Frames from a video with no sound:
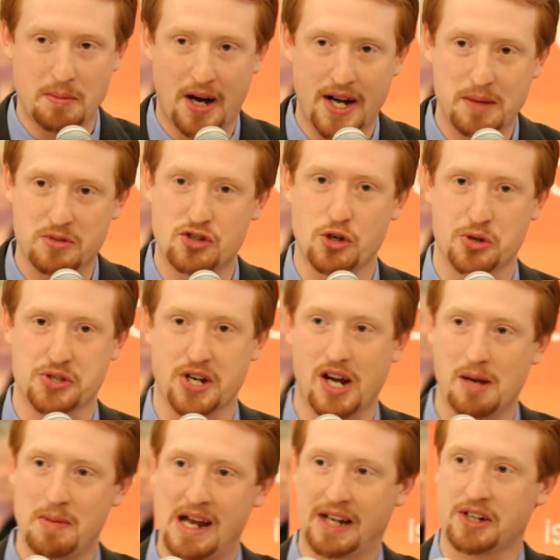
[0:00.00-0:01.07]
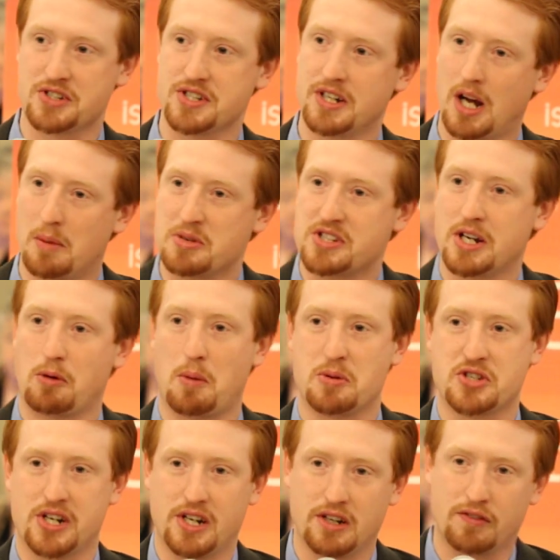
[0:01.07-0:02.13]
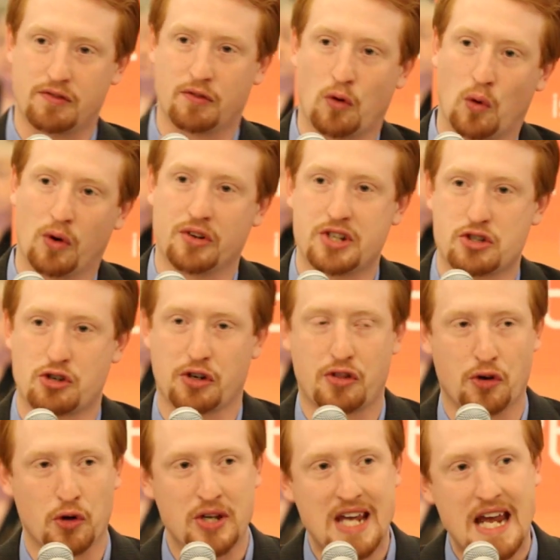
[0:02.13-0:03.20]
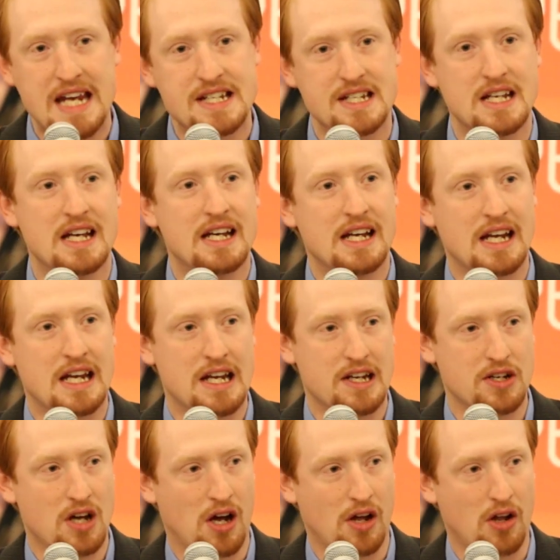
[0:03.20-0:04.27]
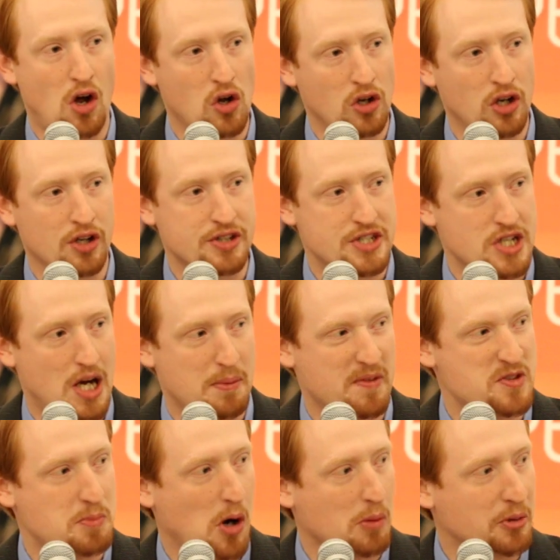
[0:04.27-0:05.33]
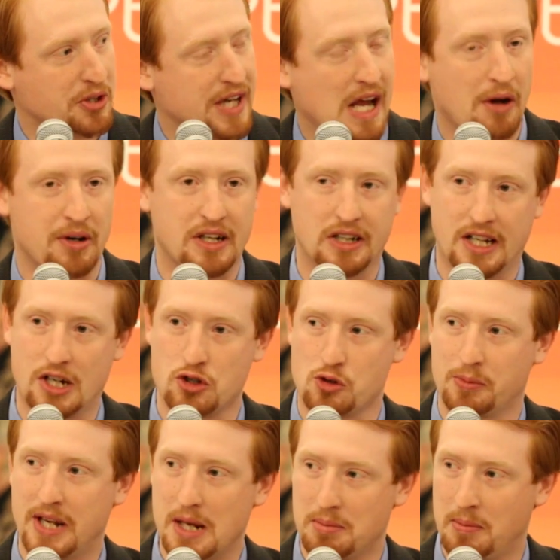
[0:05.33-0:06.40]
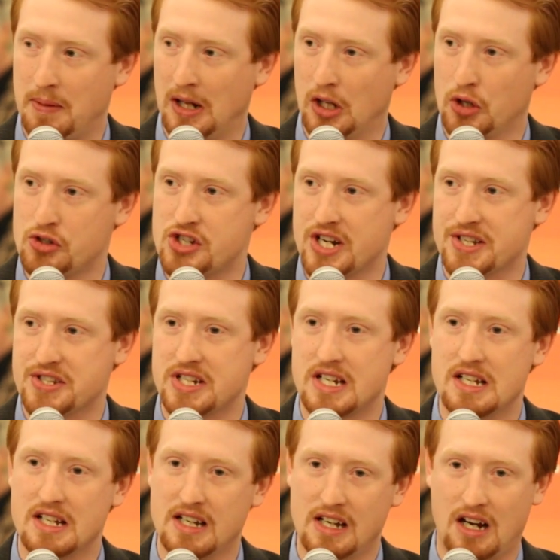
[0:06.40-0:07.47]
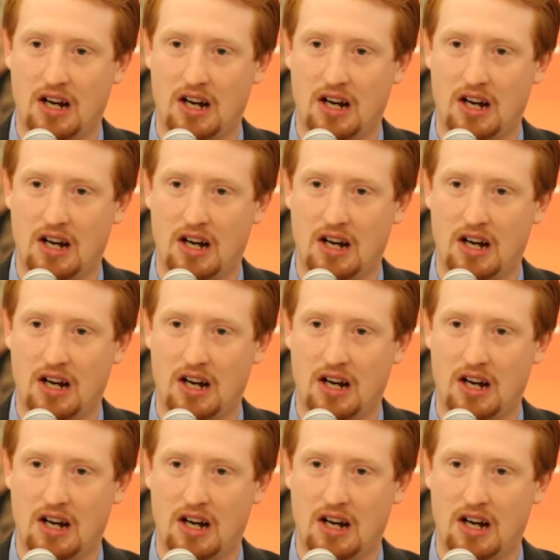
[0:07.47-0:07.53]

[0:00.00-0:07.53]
My name is Josiah Magnuson. I'm a state representative for District 38 in all along the top of Spartanburg County, Landrum, Campobello, Chesney.